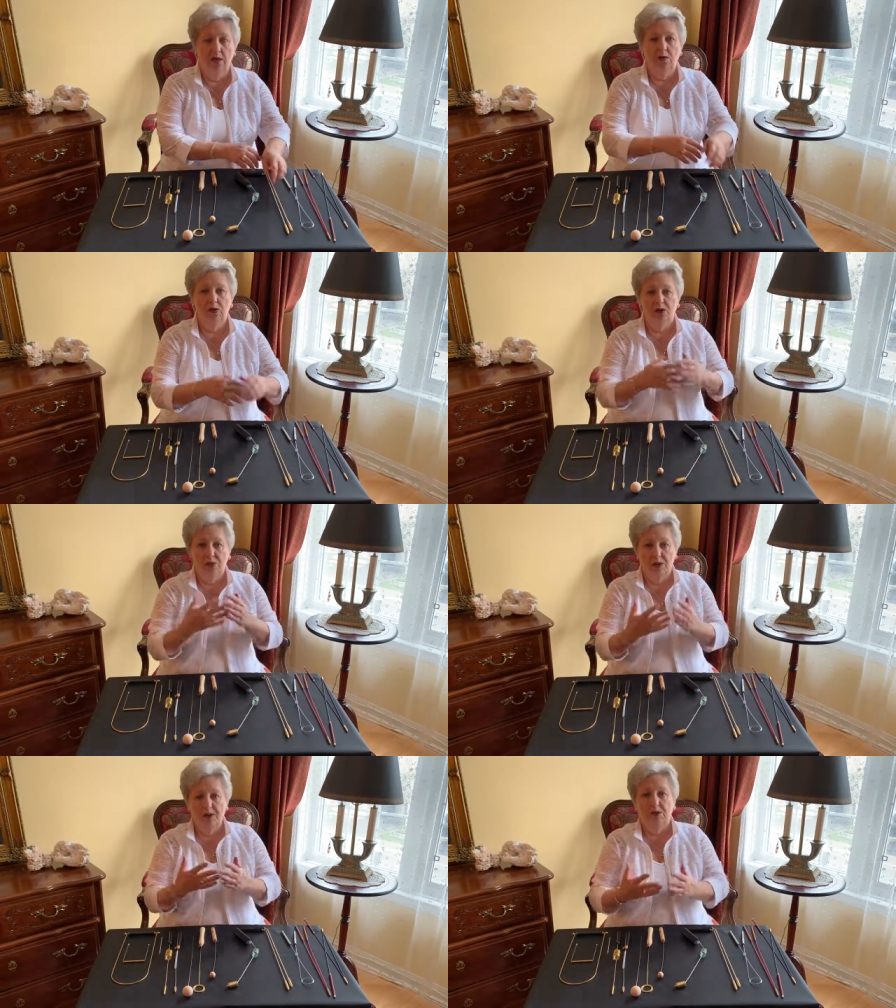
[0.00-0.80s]

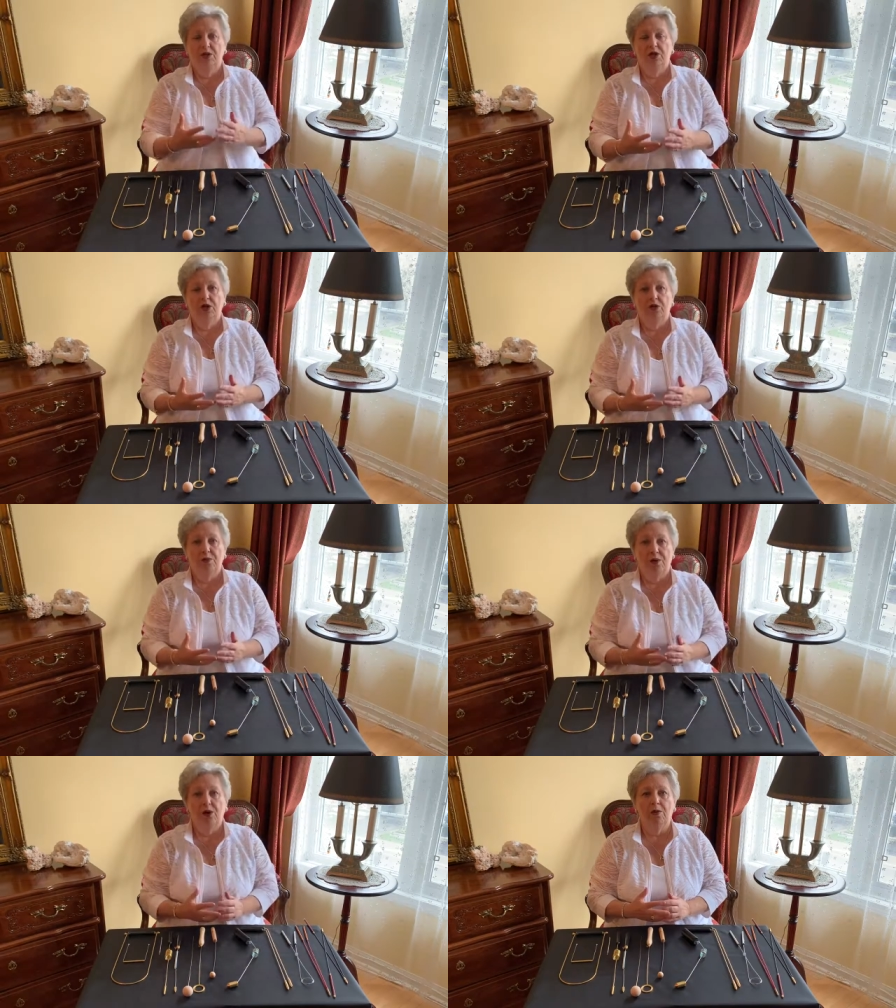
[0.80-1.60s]
which means with your
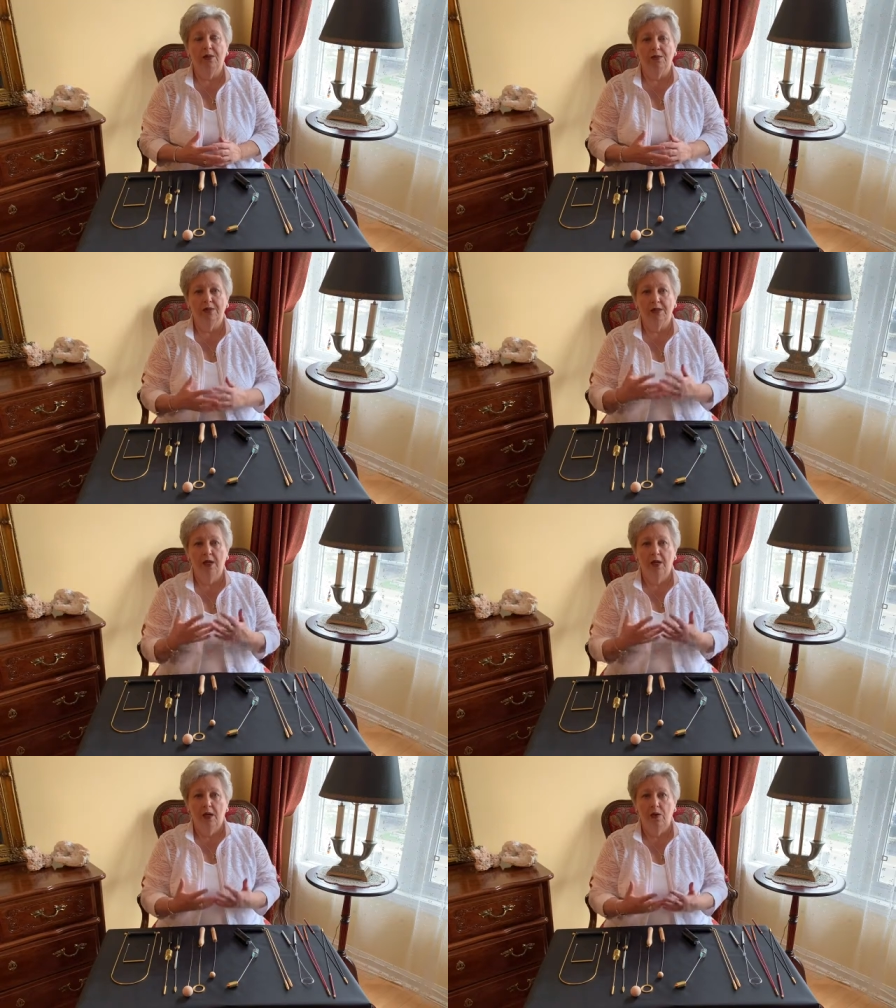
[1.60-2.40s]
problems,
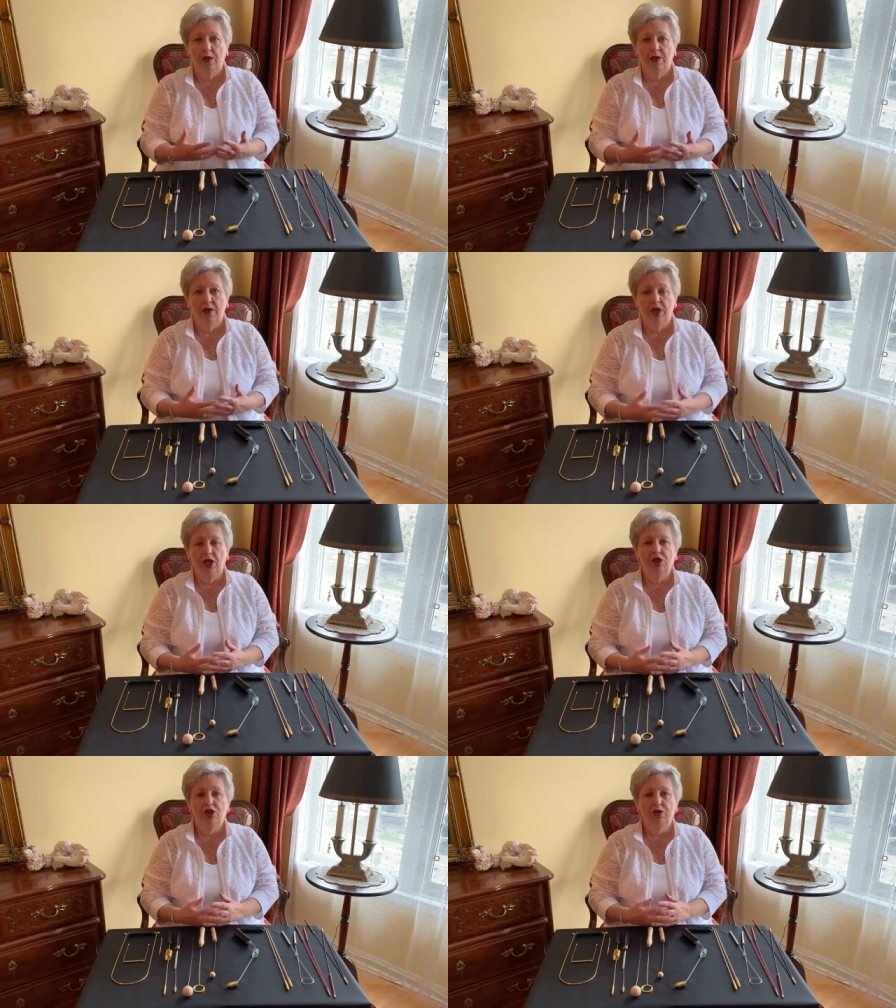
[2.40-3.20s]
with
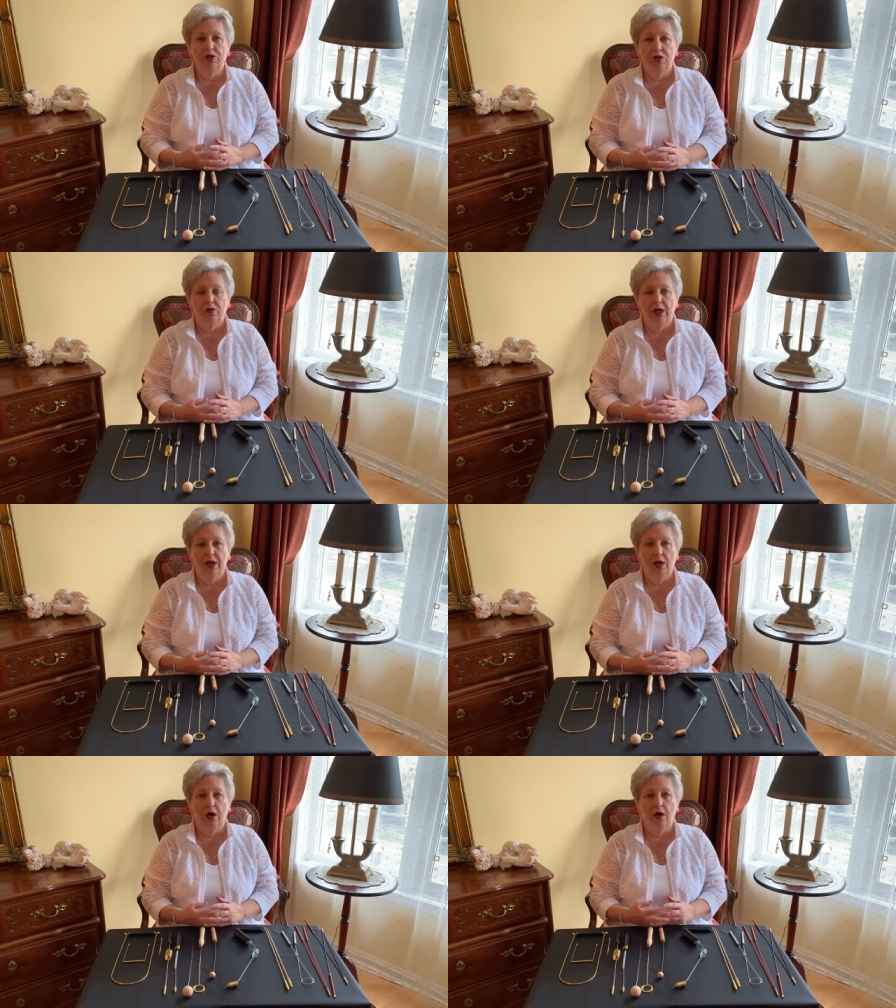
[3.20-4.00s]
the issues you
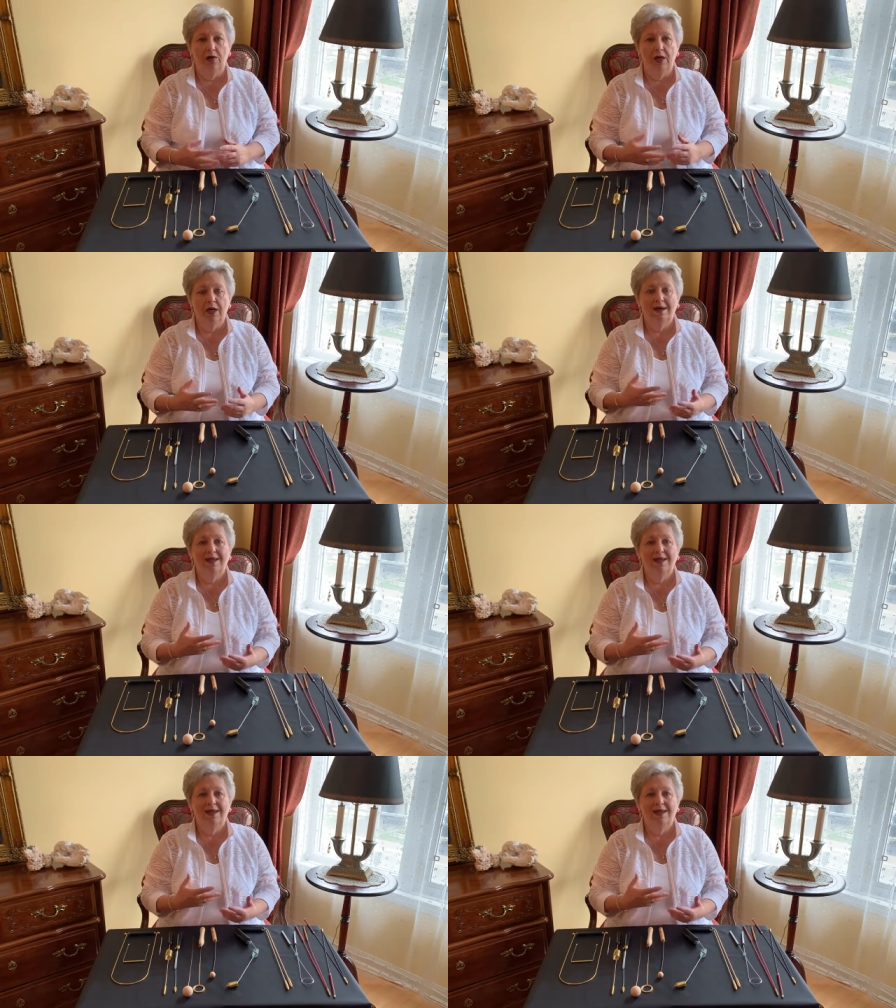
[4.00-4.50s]
work on,